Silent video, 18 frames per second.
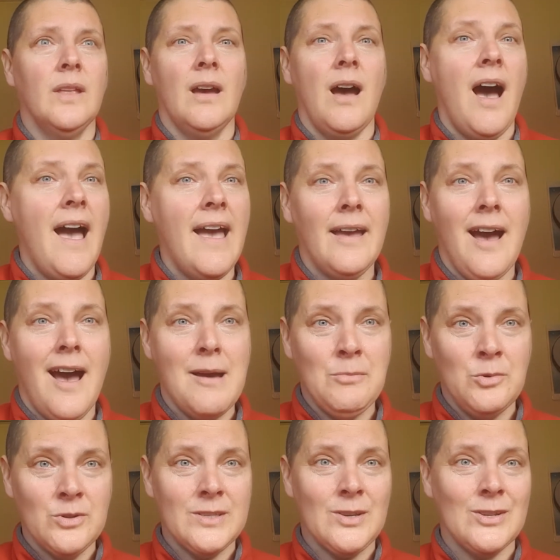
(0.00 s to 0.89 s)
I'm
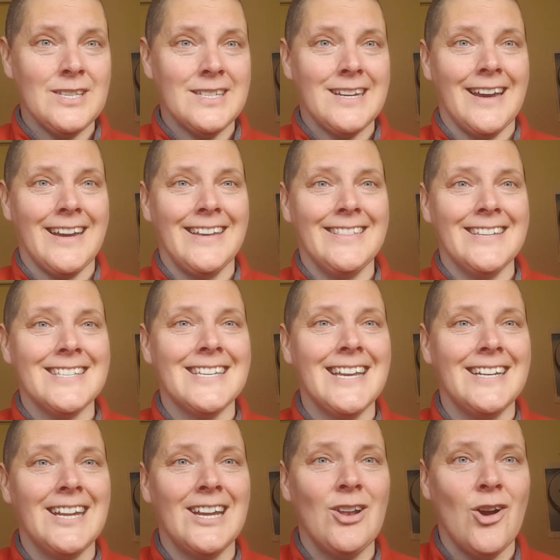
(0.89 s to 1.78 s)
also stuck in the
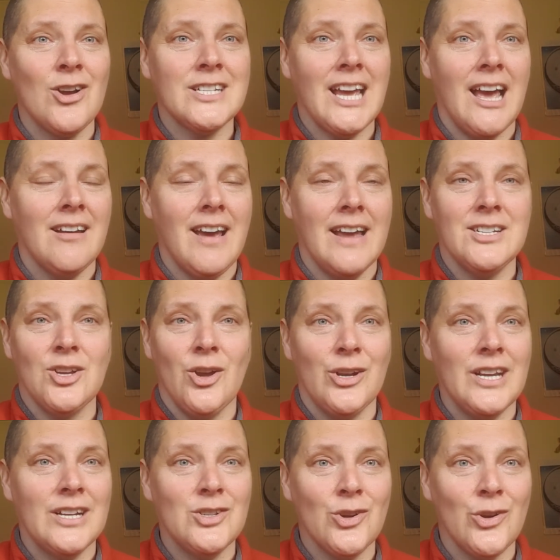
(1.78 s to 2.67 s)
Sydney lockdown. I
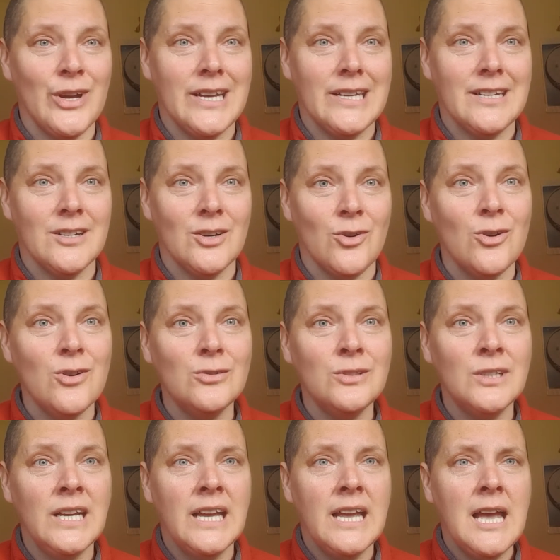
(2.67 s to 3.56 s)
don't enjoy it at
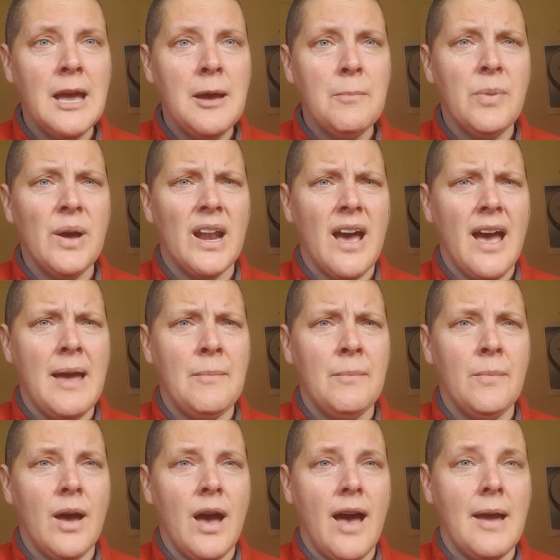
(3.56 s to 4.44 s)
all, but
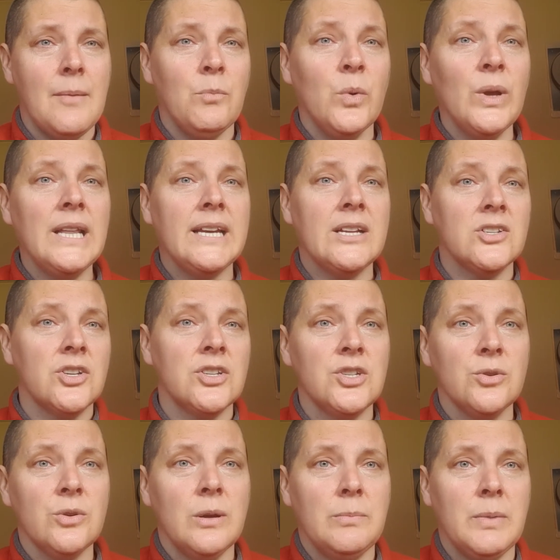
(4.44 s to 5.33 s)
I'm willing to
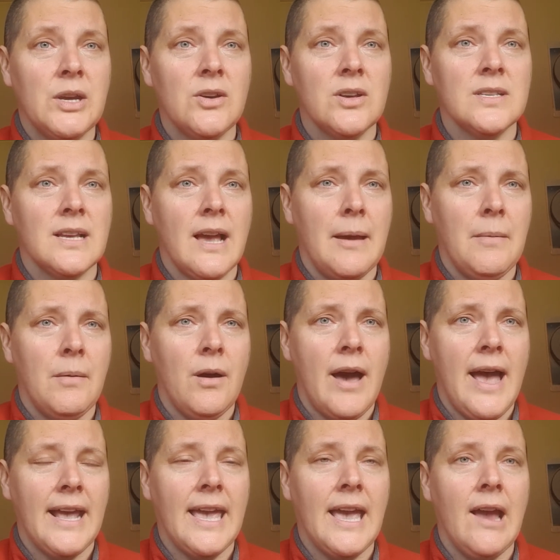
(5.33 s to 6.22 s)
do it because
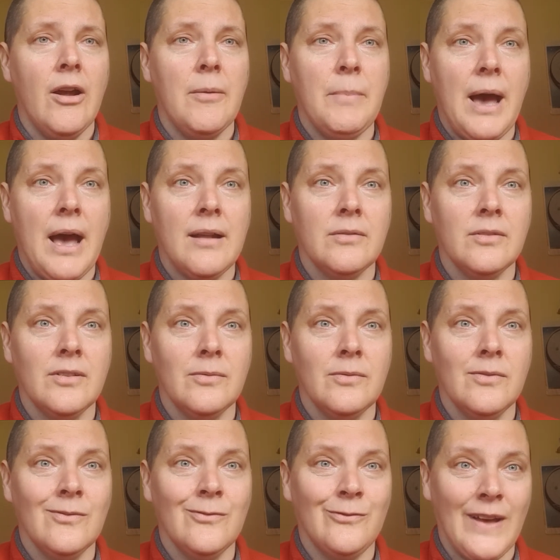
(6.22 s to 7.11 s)
I care about
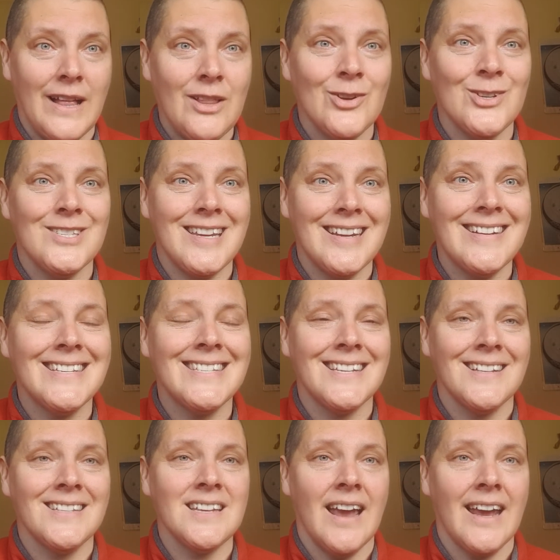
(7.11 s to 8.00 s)
fellow
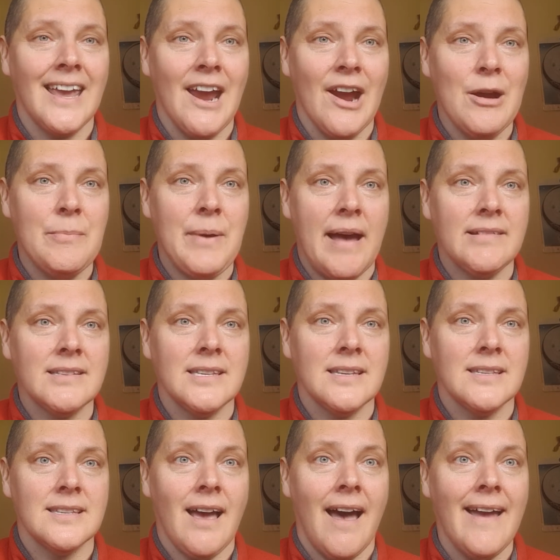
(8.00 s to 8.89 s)
citizens. I care about
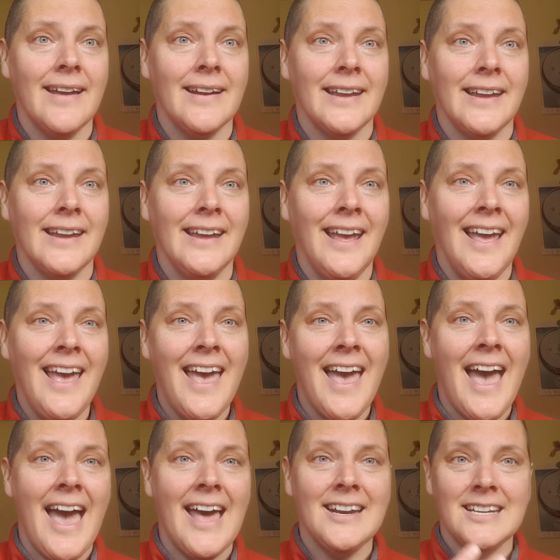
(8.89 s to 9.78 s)
society.
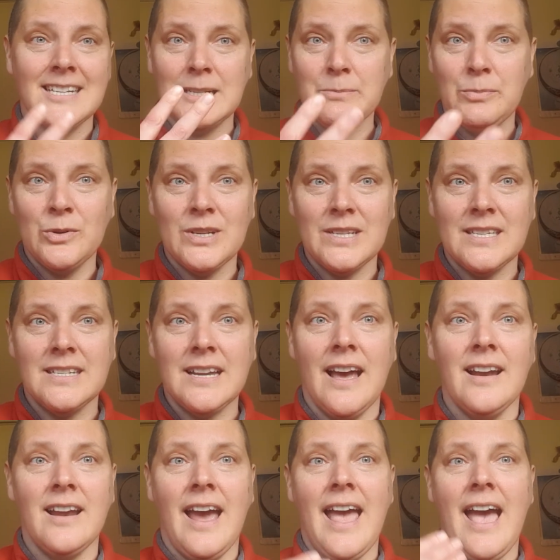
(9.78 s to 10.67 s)
And as a Buddhist
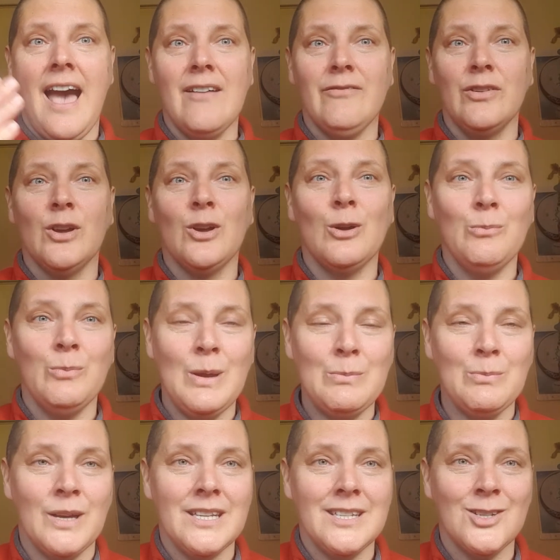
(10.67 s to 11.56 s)
nun, I have a
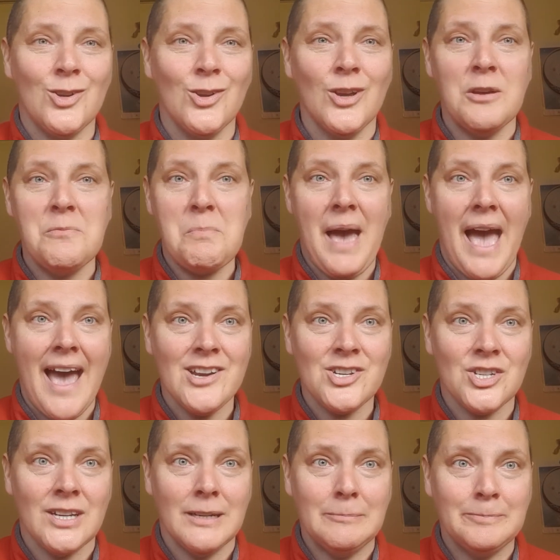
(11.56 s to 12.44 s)
commitment to
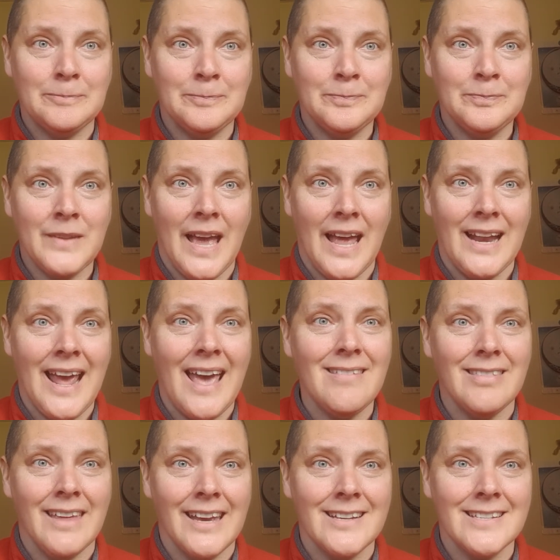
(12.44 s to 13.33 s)
compassion and
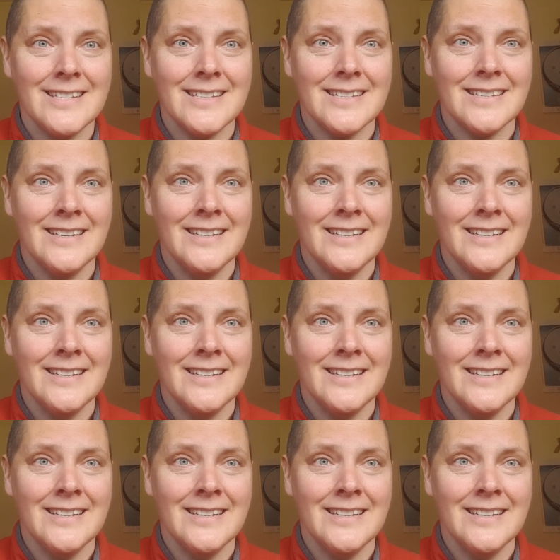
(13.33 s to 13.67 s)
ethics.